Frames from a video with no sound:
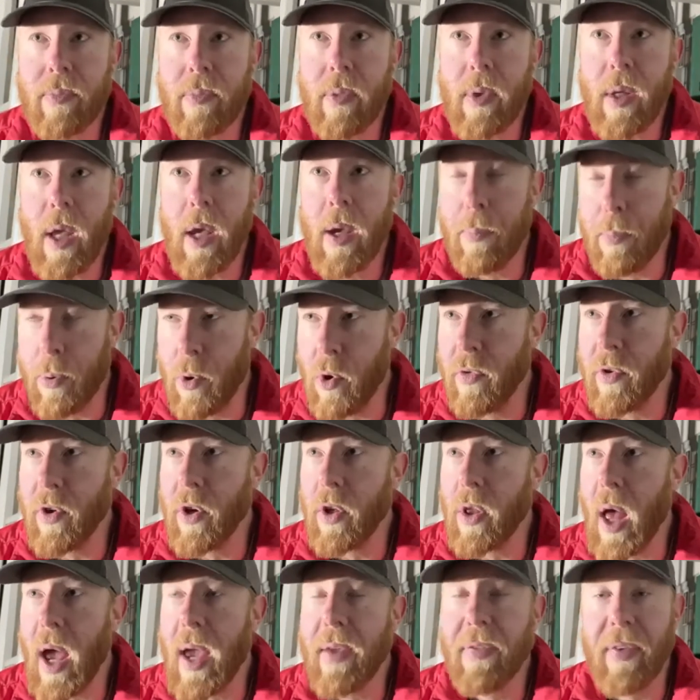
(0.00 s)
improve
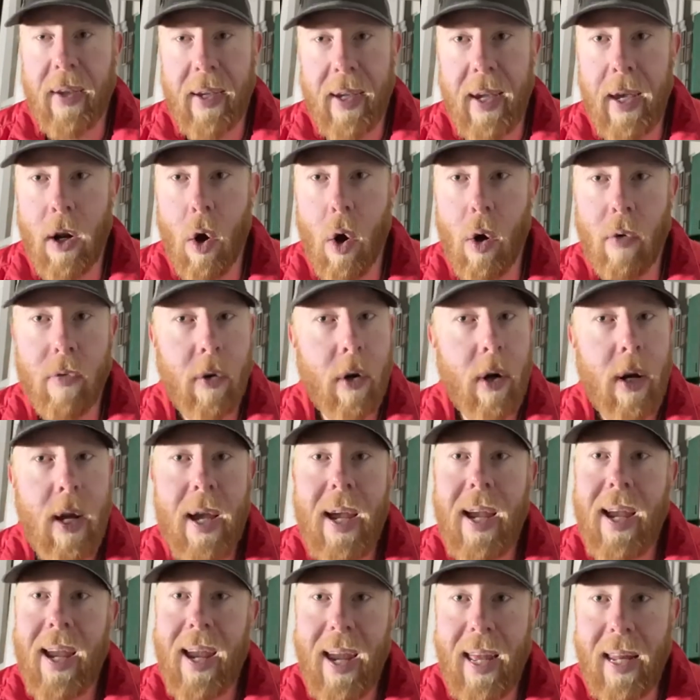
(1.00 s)
your life, and get over
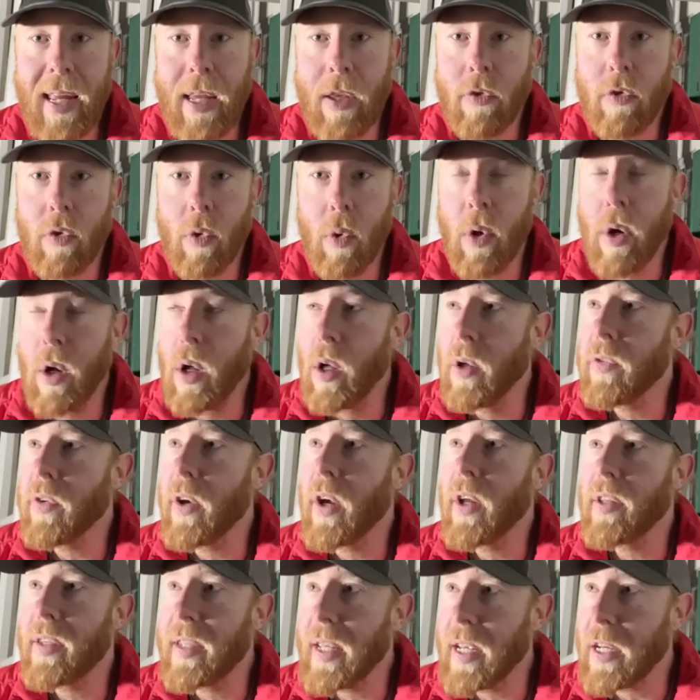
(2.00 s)
any sort
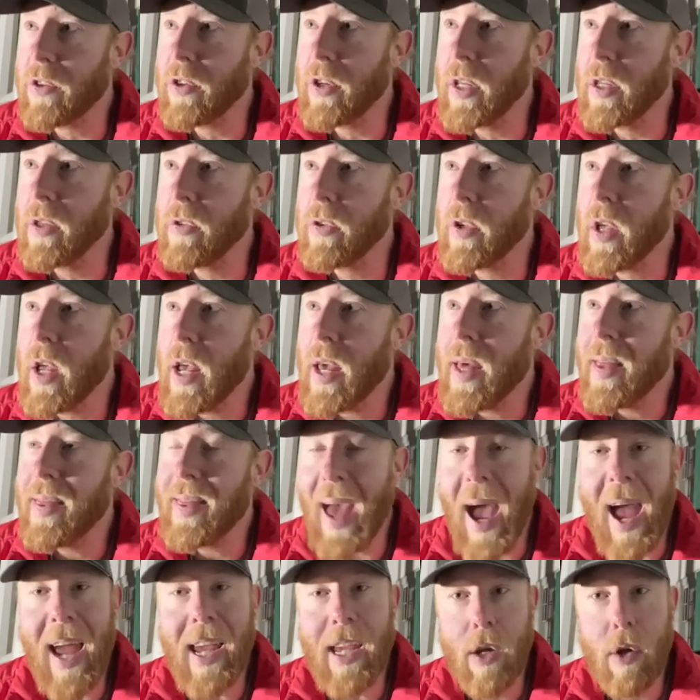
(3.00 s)
of addictions
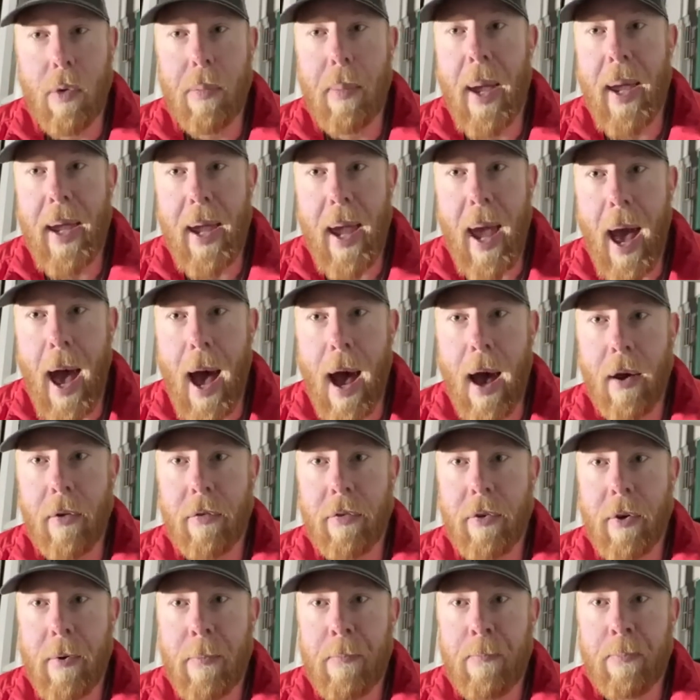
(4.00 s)
that you may have.
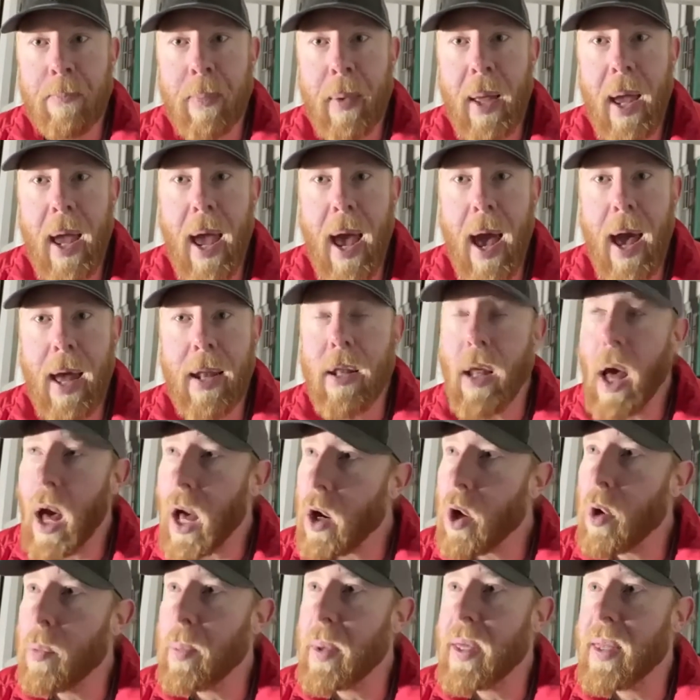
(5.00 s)
And
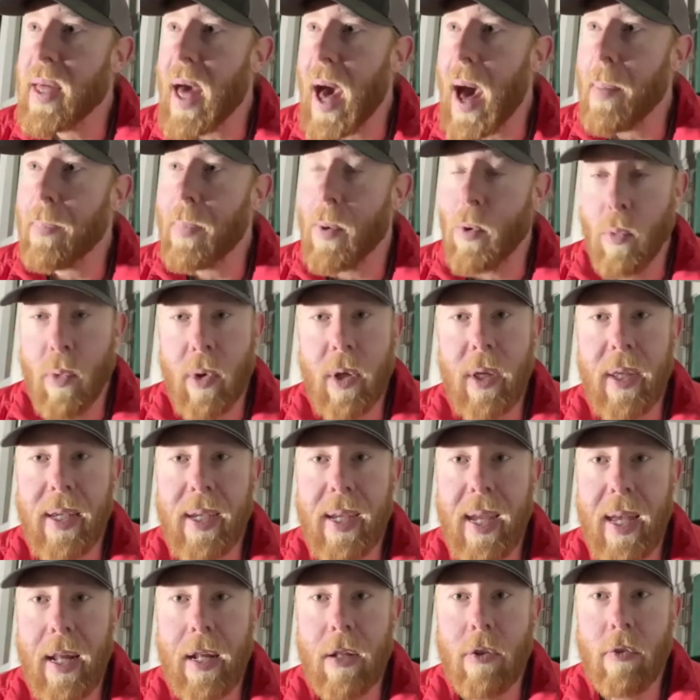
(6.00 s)
not only that, but really
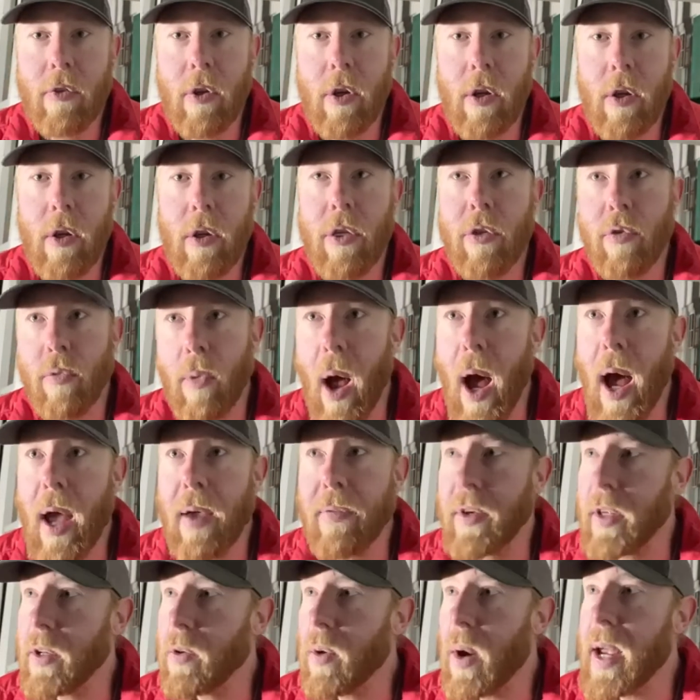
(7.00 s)
get into
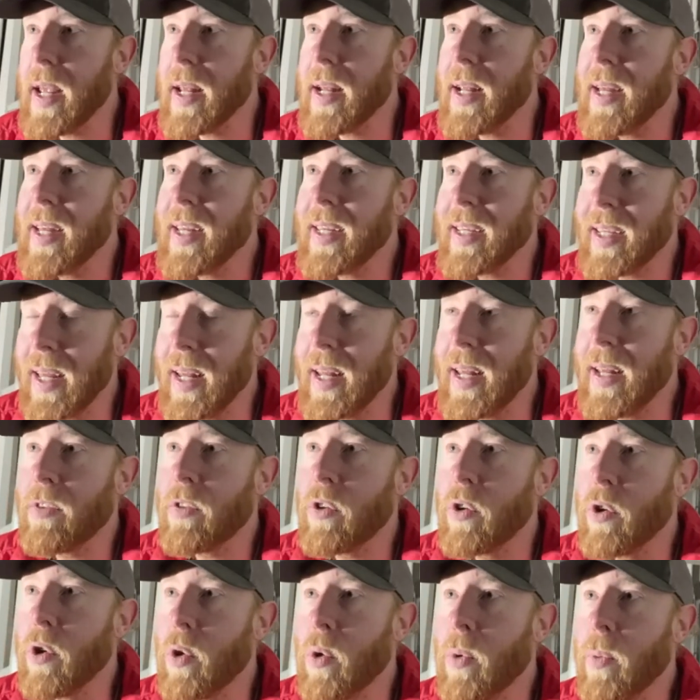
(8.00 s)
thriving, right? Get
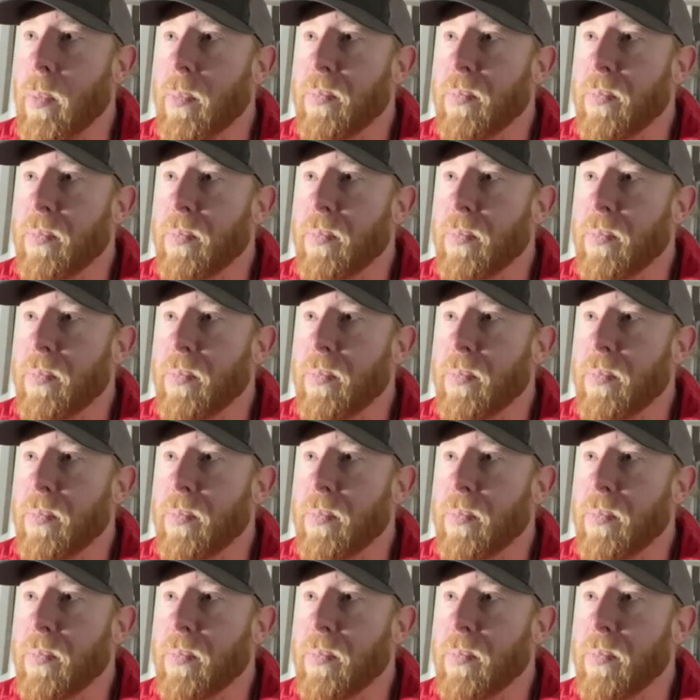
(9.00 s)
into